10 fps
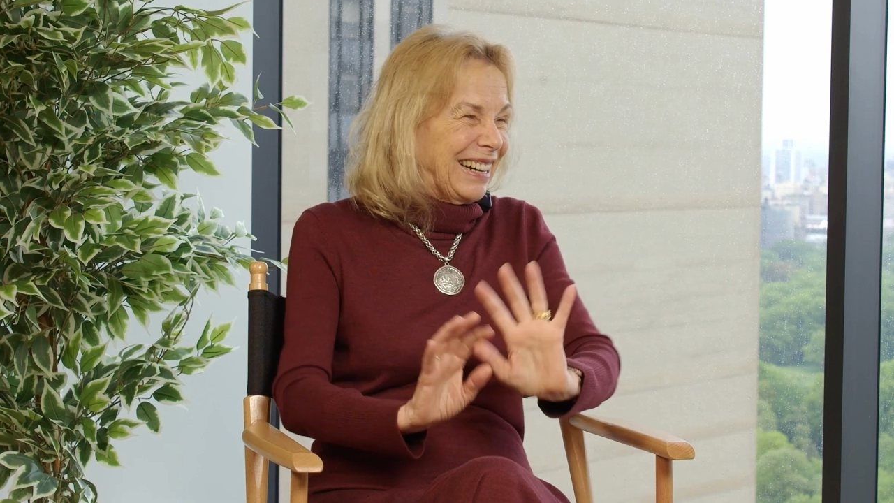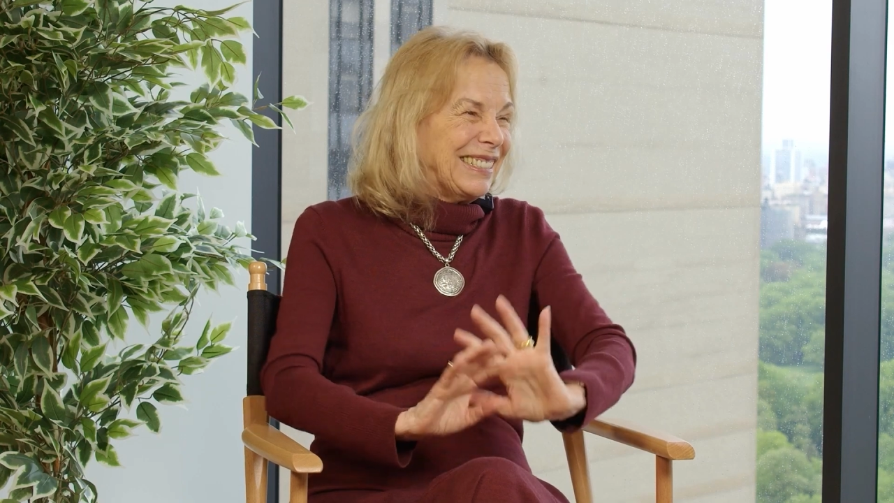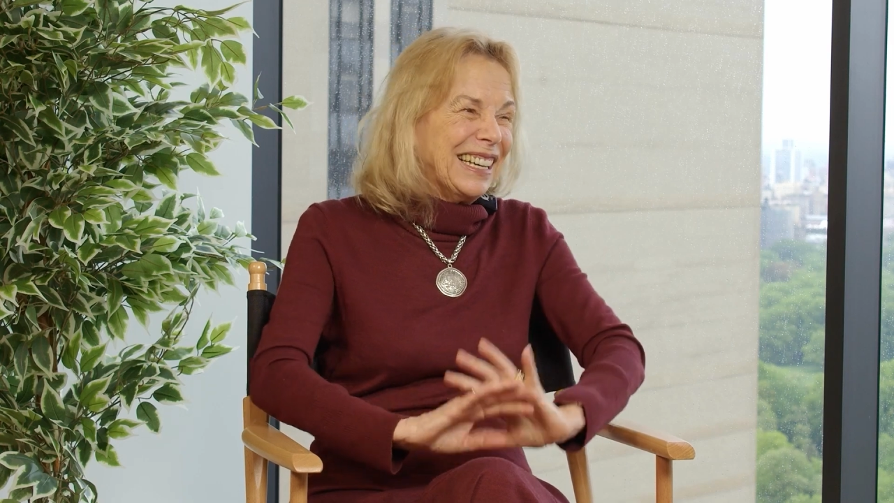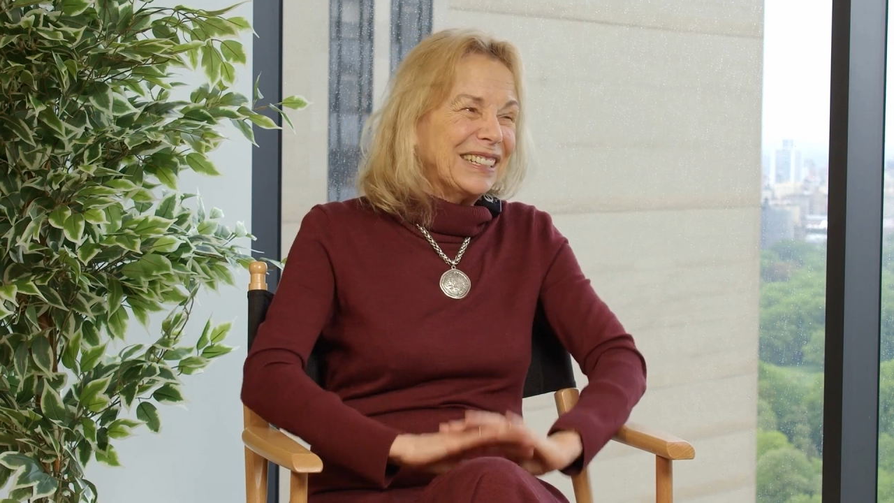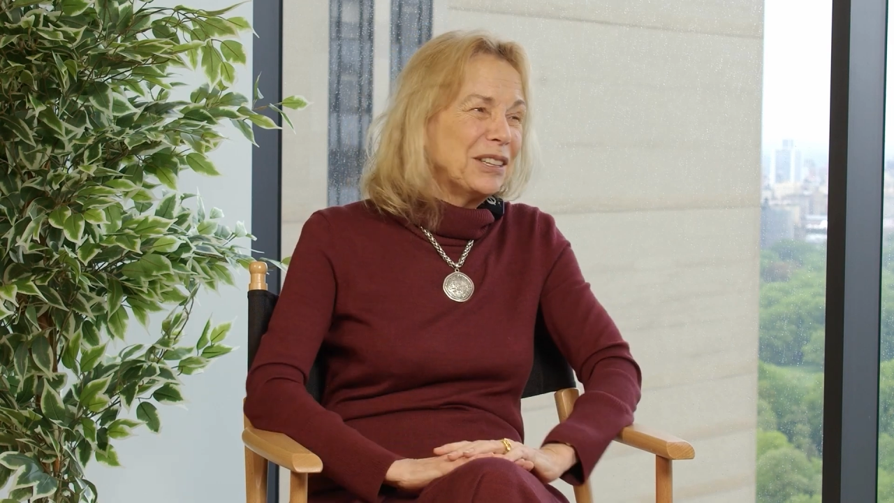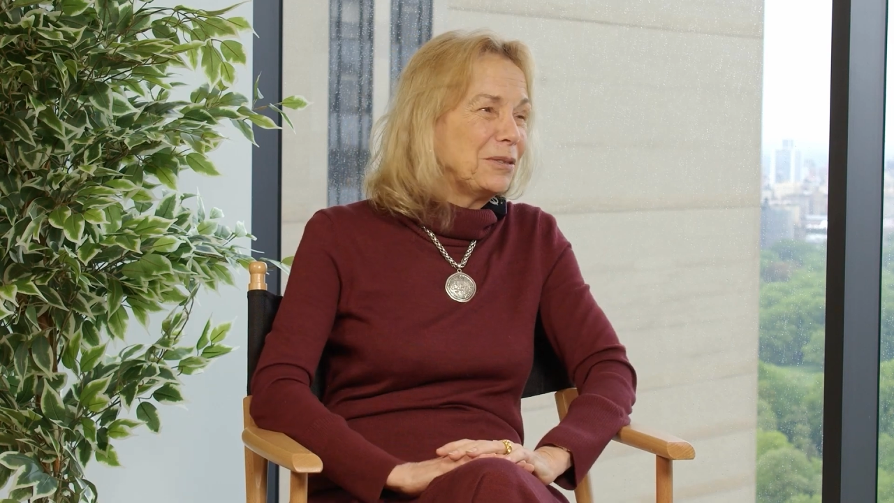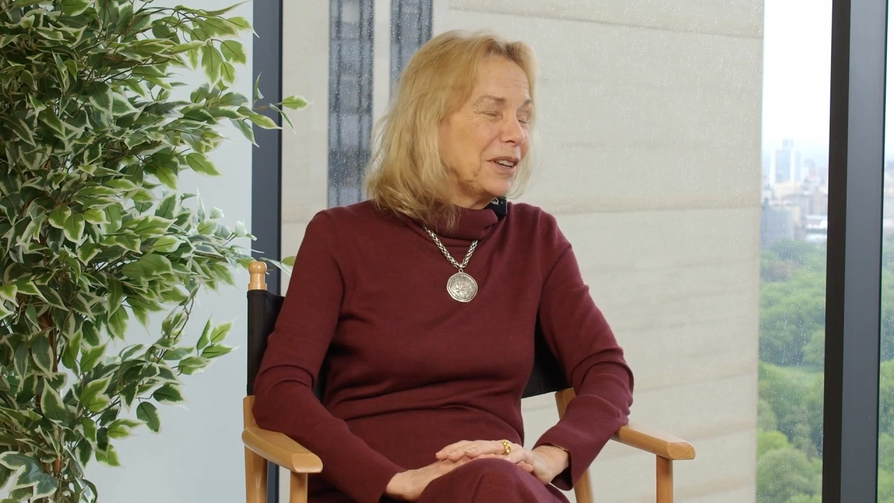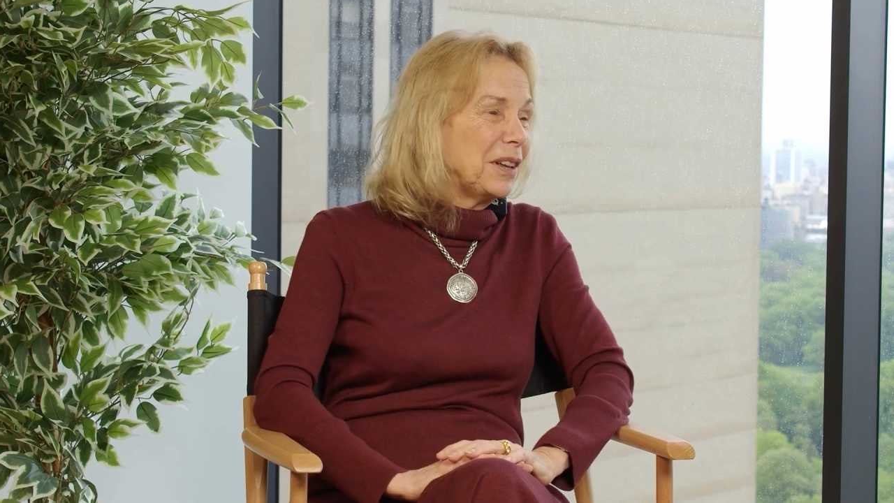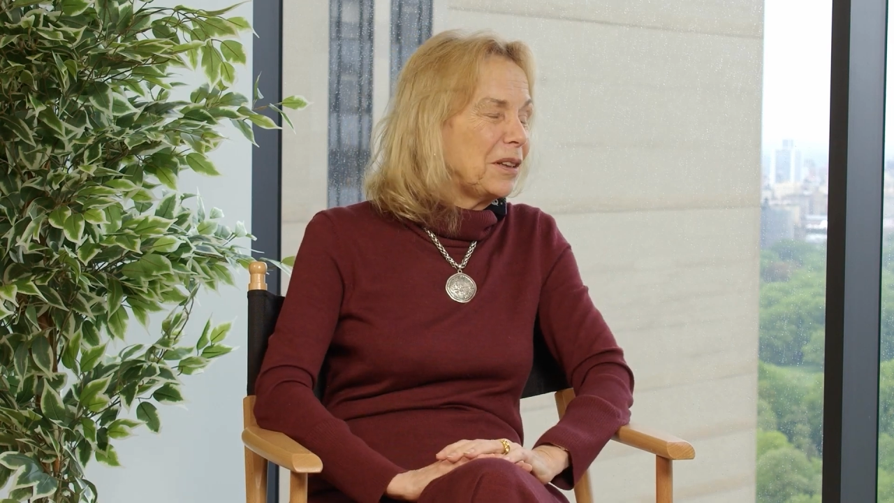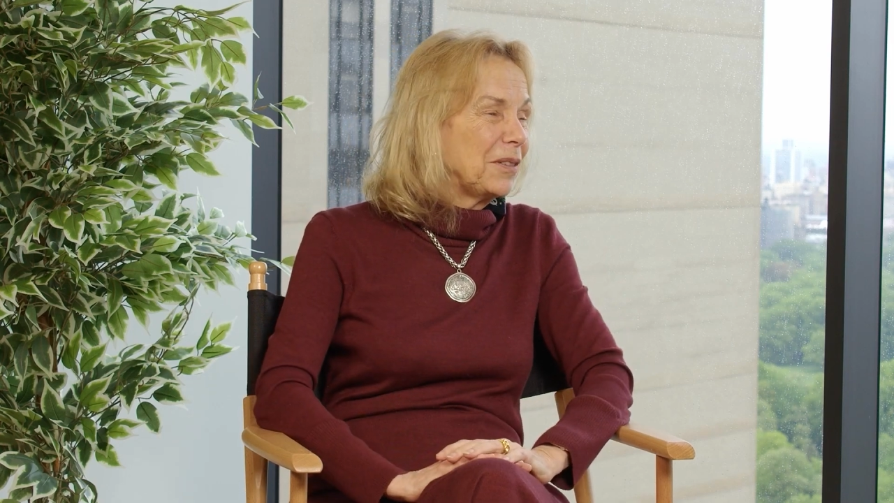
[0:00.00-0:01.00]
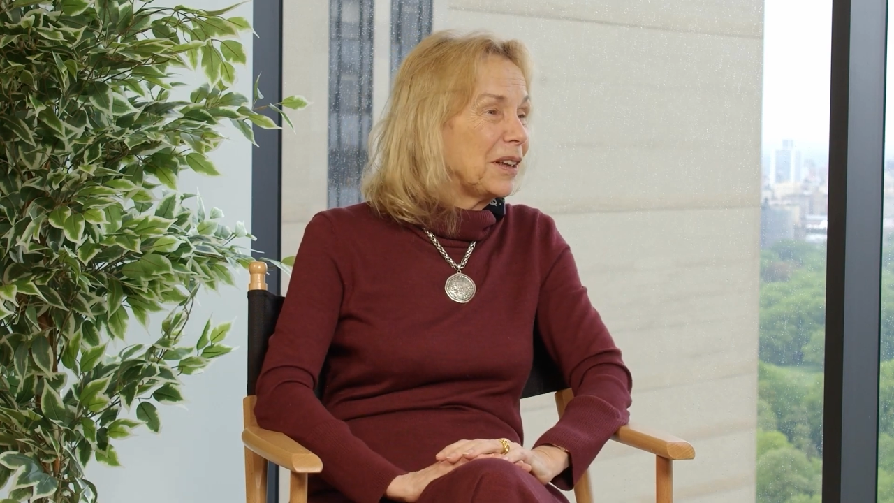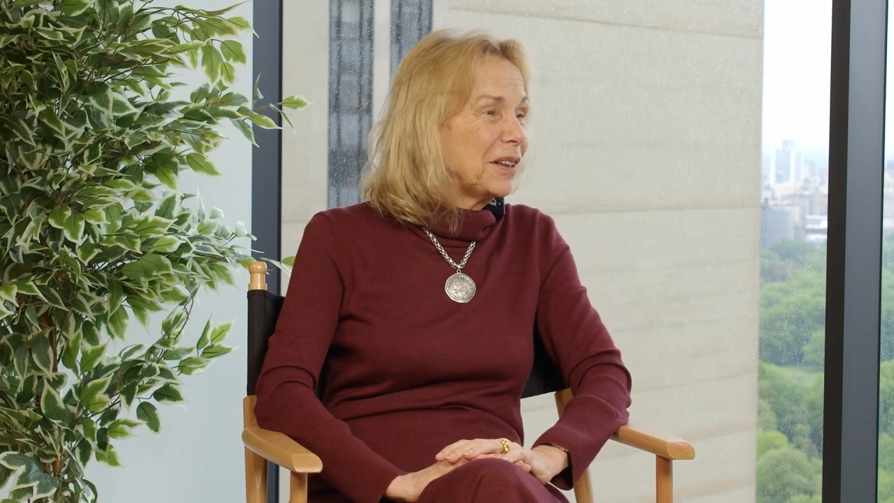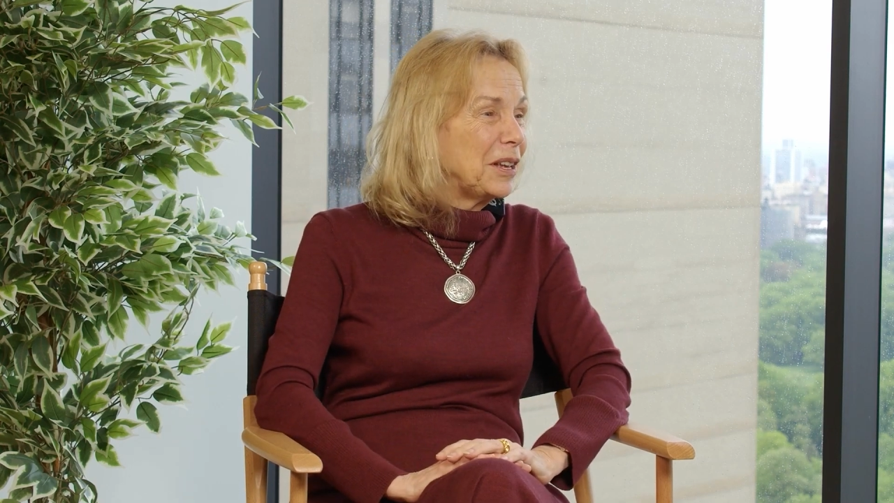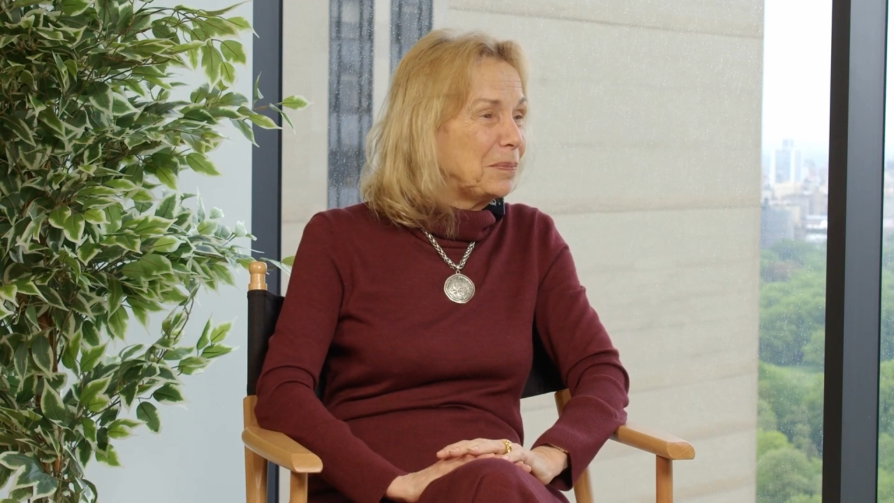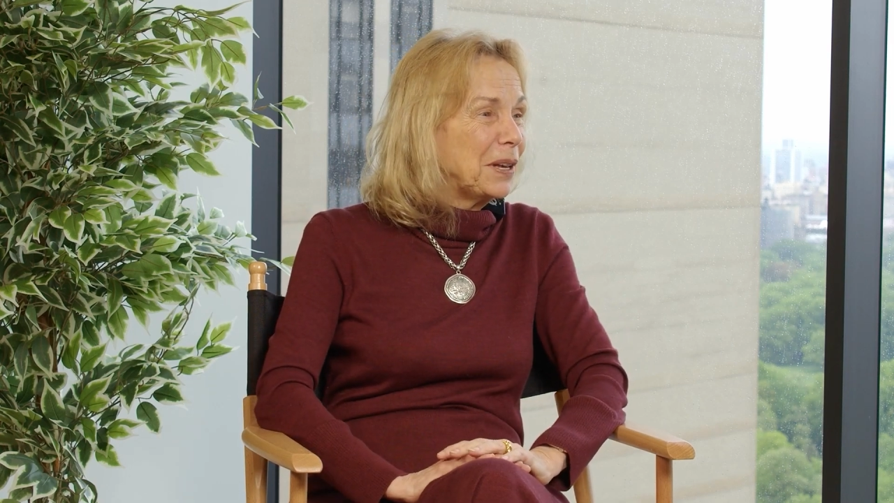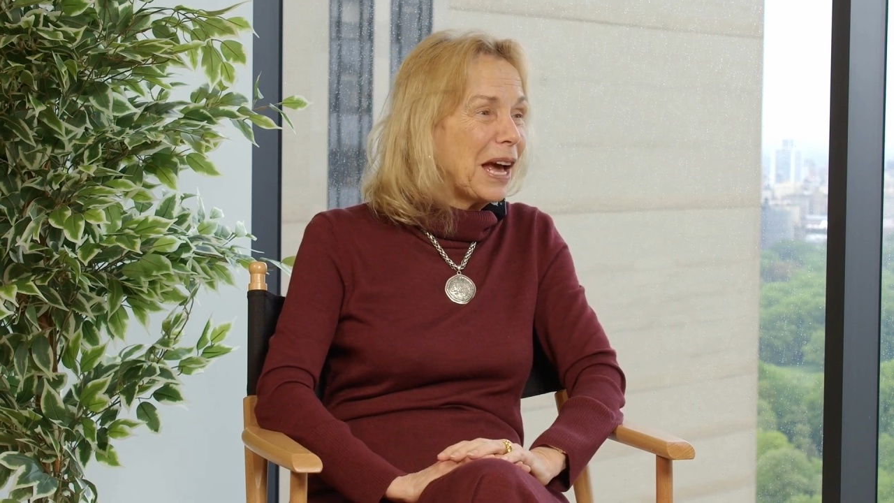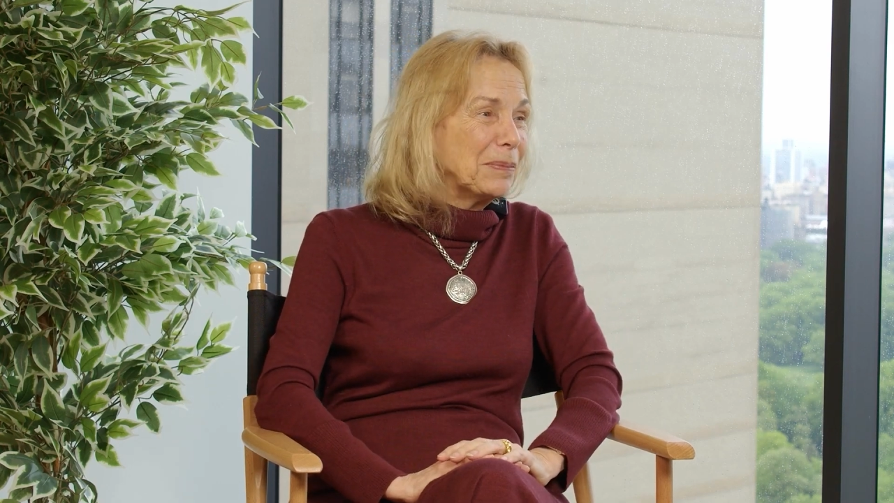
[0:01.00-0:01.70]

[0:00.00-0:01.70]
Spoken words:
Oh yeah, he'd be happy with it.